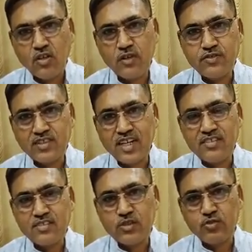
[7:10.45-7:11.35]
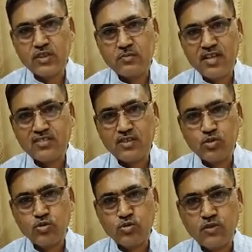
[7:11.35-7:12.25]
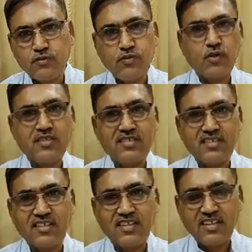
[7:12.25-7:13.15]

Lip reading: of saints who was passing through the forest.